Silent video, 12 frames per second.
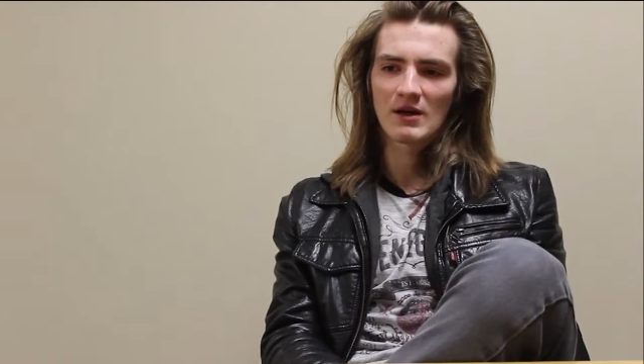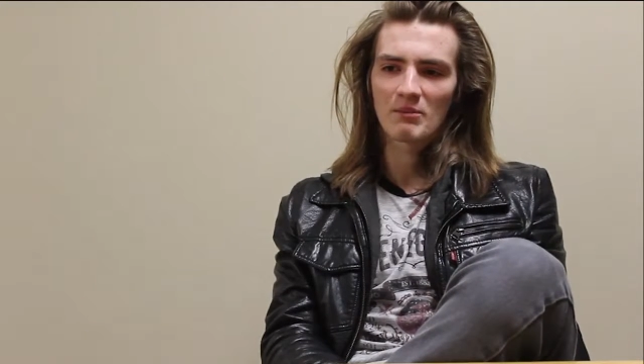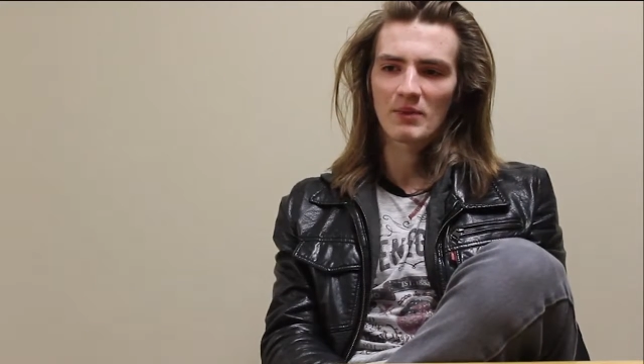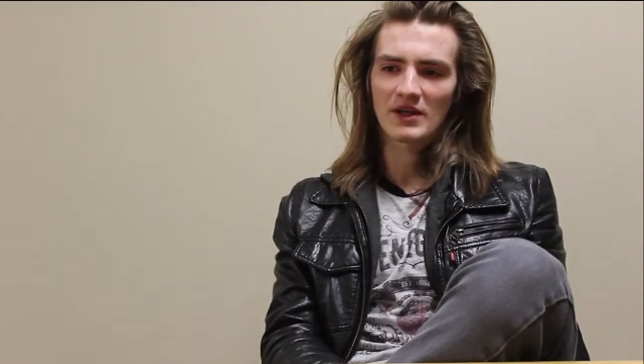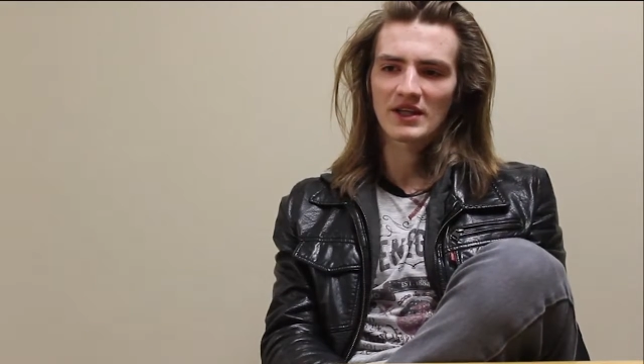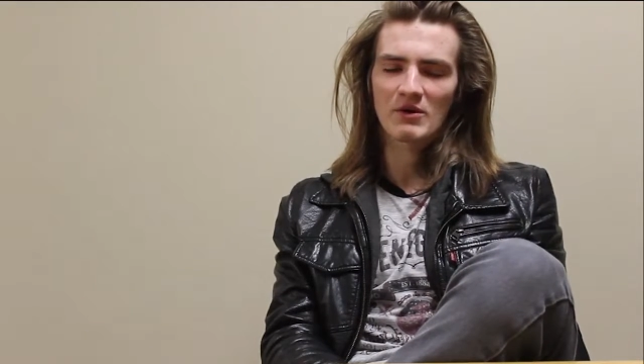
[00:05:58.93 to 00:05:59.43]

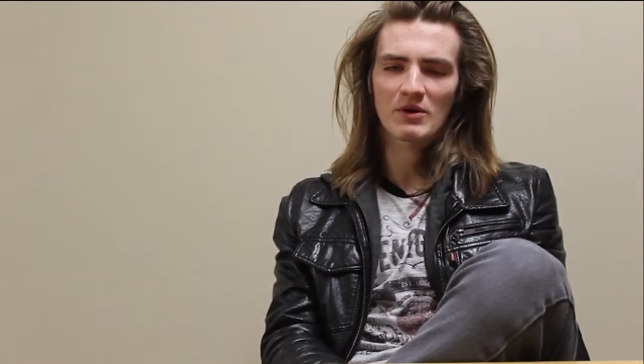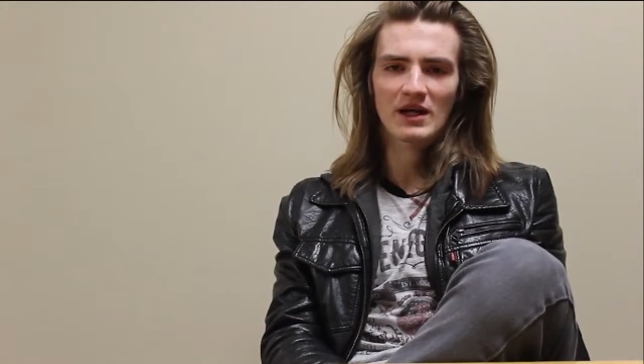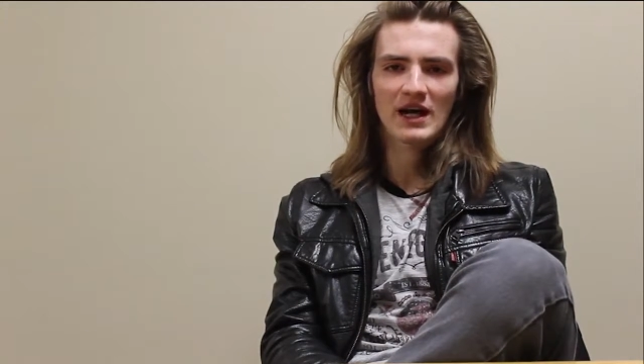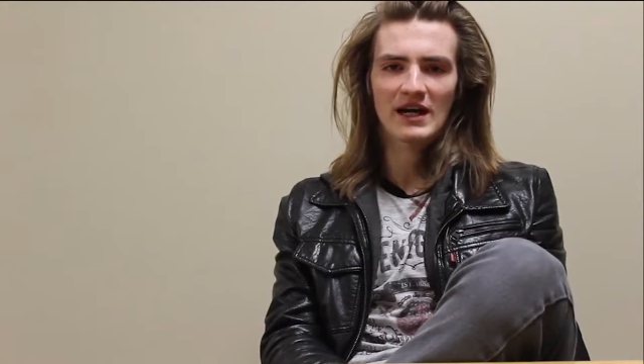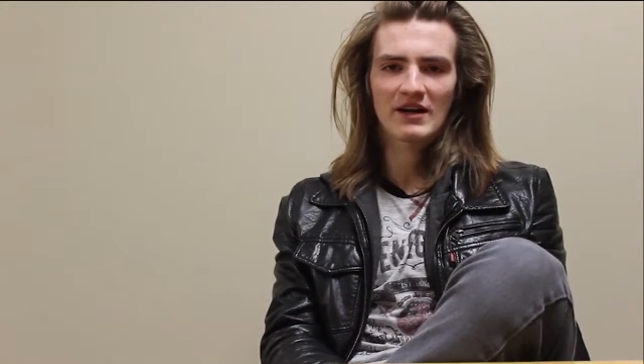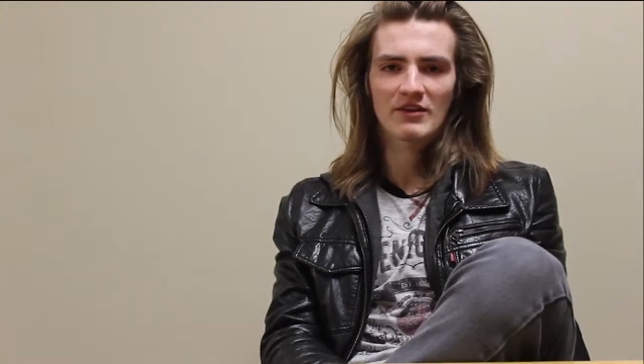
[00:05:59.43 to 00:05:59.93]
but they were
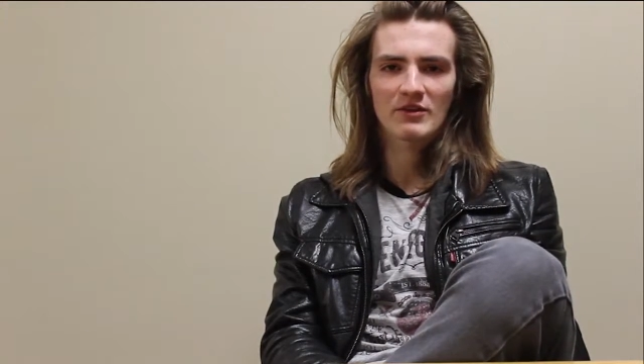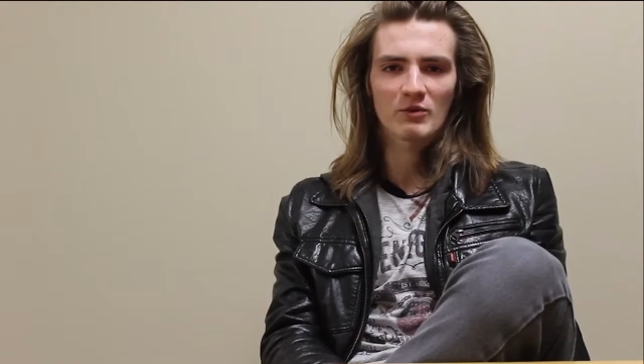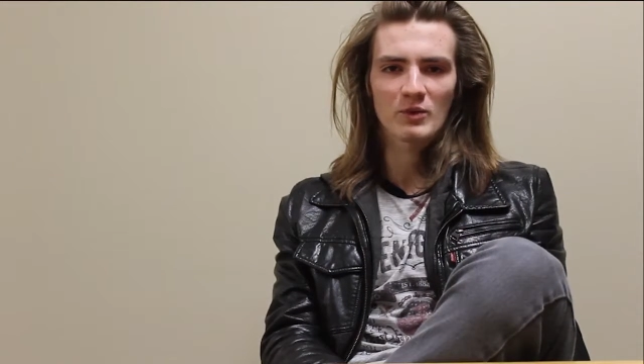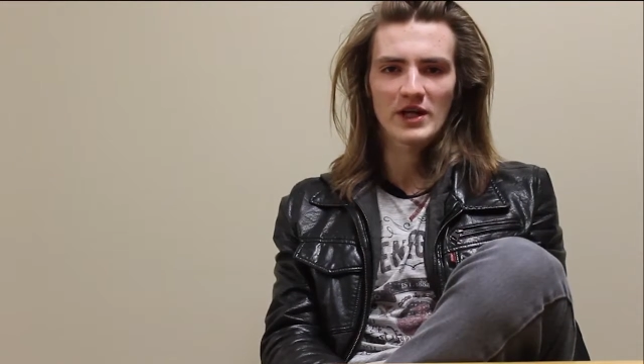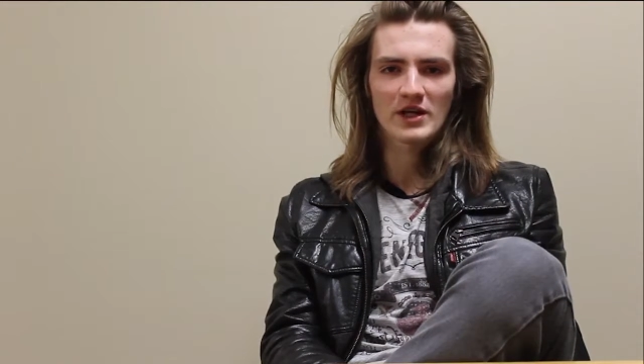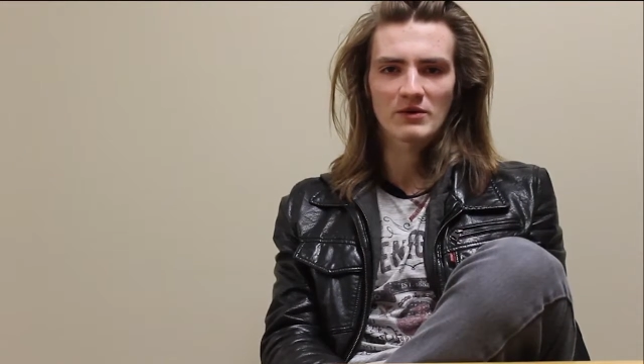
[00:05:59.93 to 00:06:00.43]
kind of the
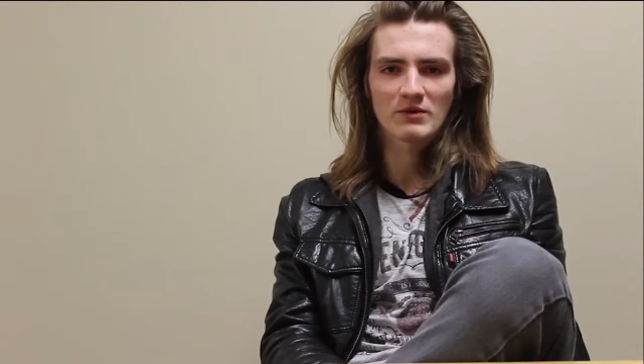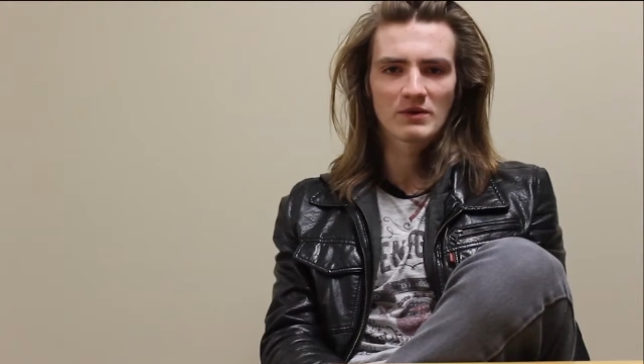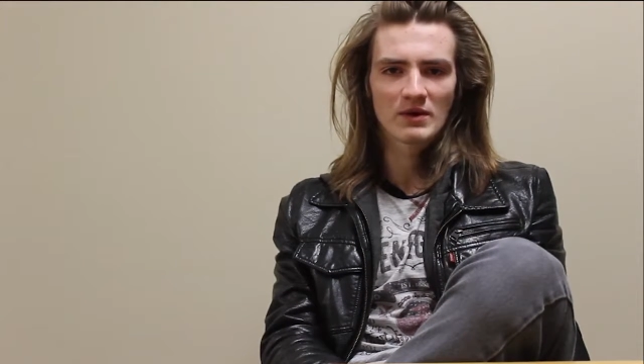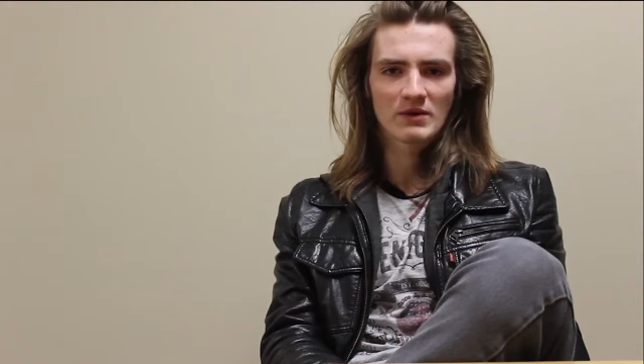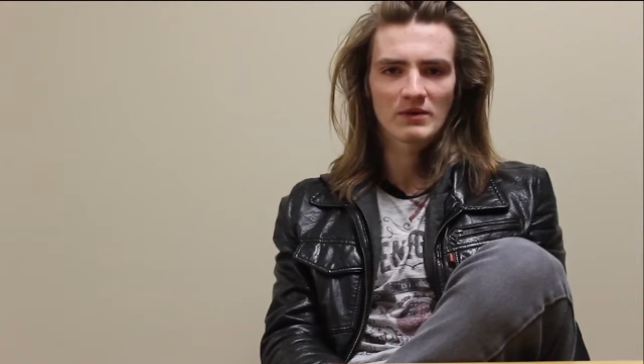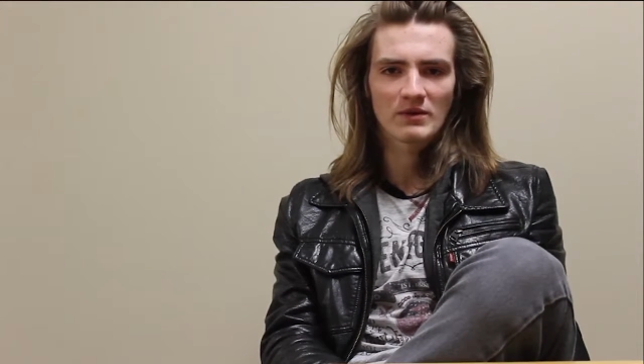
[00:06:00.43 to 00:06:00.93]
weird,
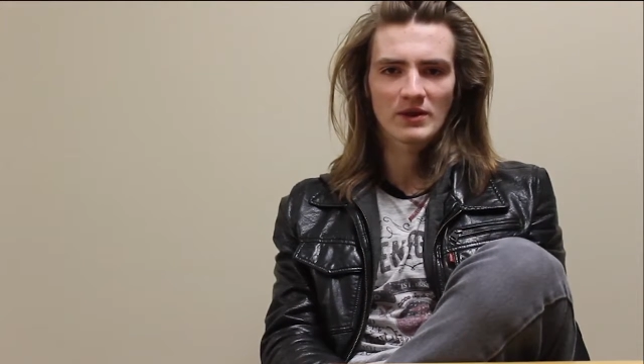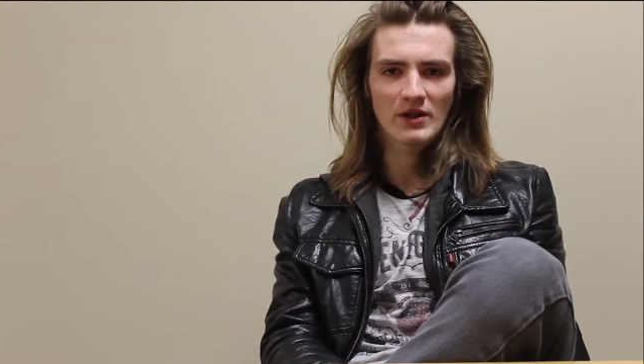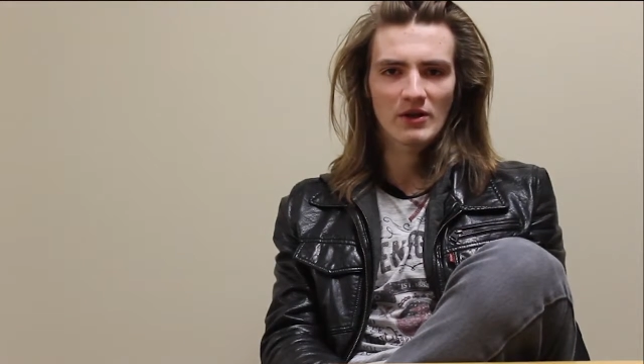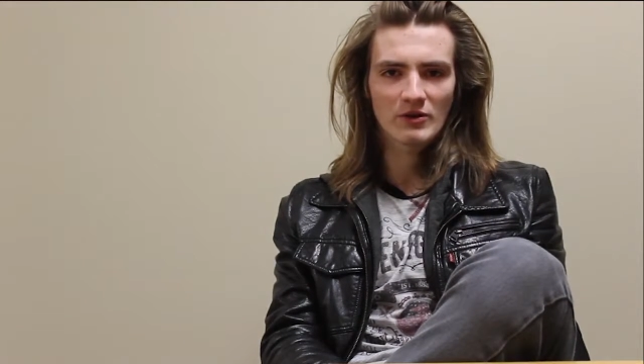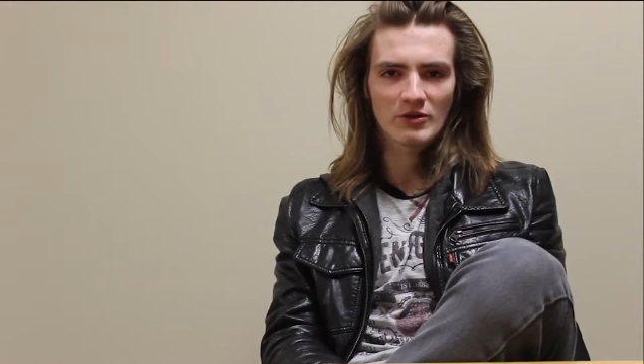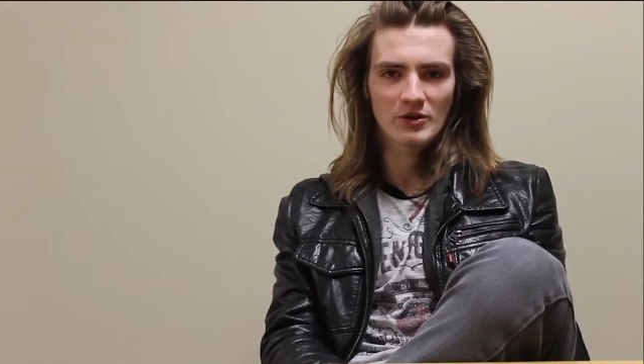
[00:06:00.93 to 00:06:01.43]
you
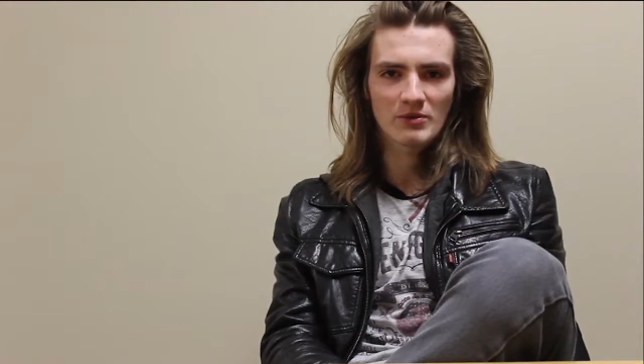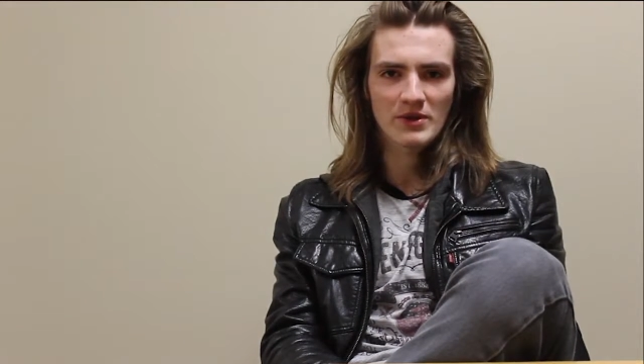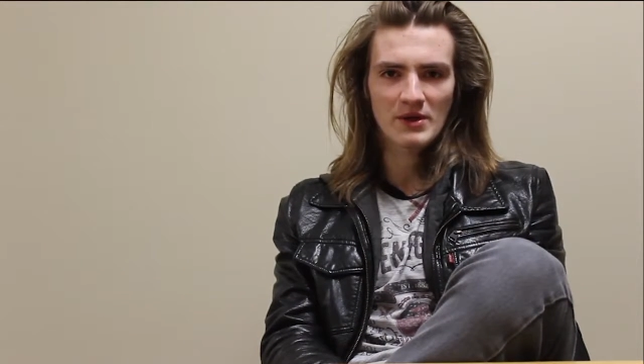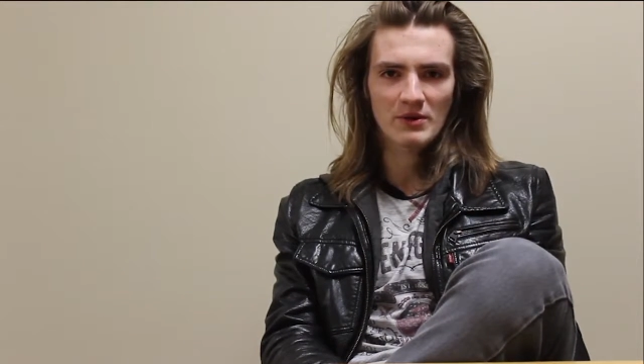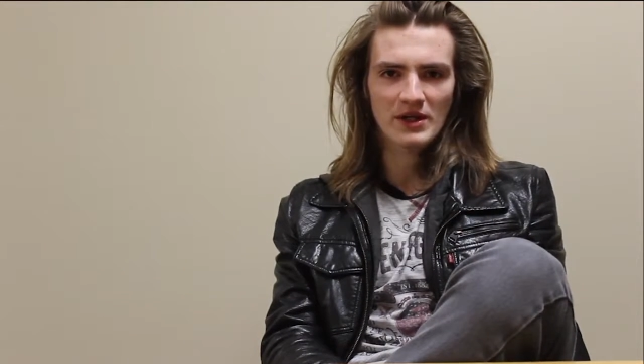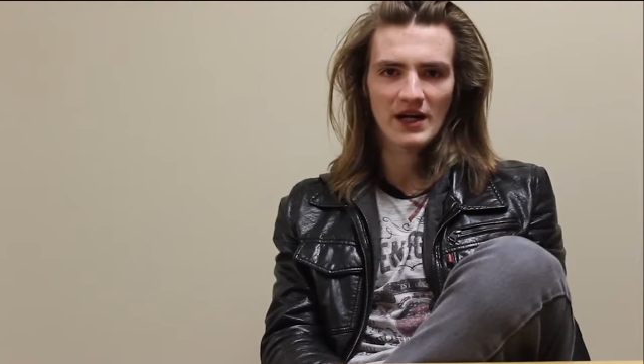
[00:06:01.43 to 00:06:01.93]
know, group. They
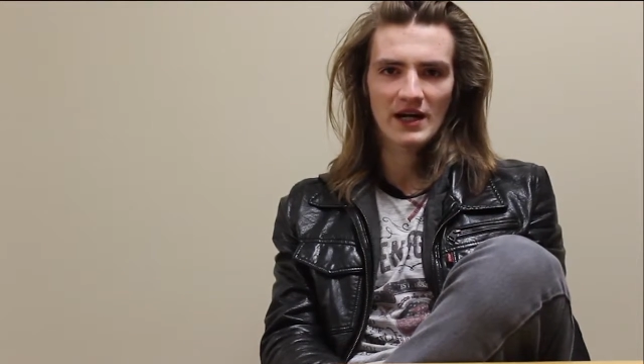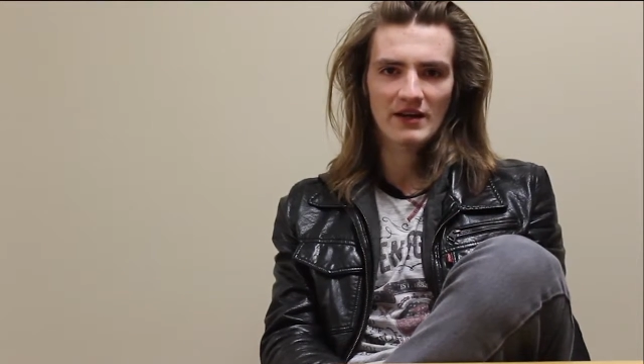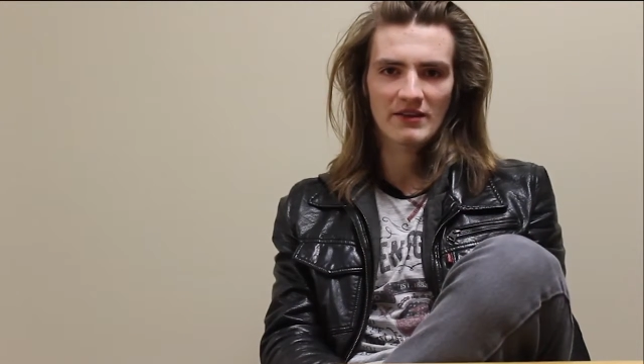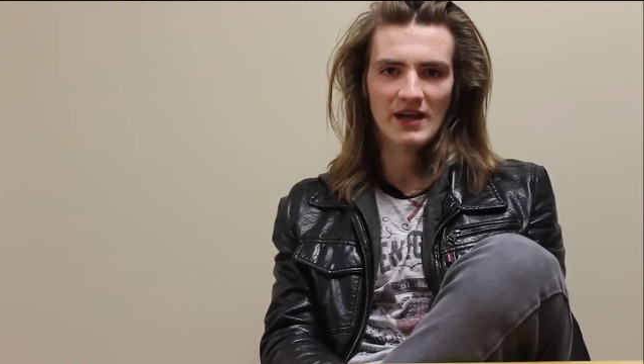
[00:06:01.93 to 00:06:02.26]
were kind of the